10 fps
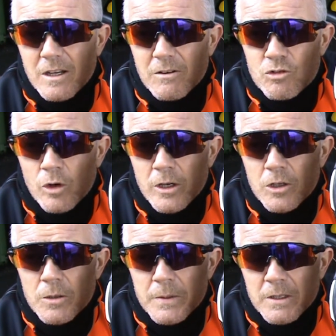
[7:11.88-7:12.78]
dry
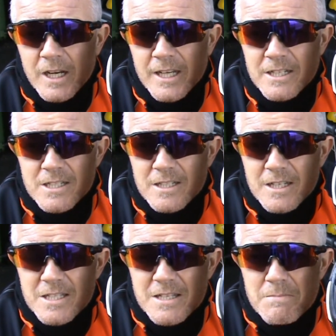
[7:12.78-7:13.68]
lube your cleats.
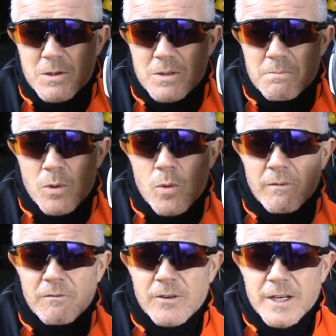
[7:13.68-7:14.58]
It's the most
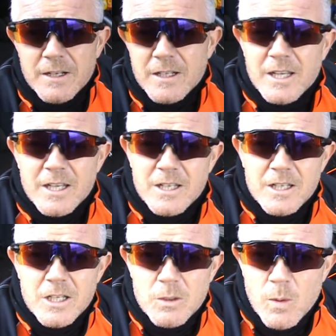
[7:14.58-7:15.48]
important thing.
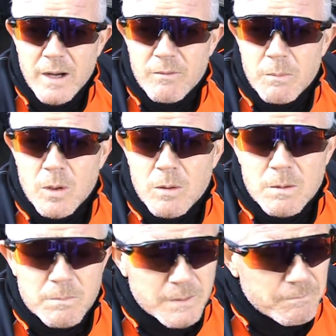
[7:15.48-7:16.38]
You won't have a
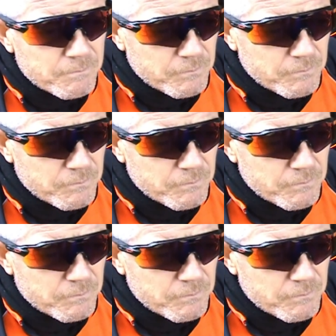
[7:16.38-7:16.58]
problem then.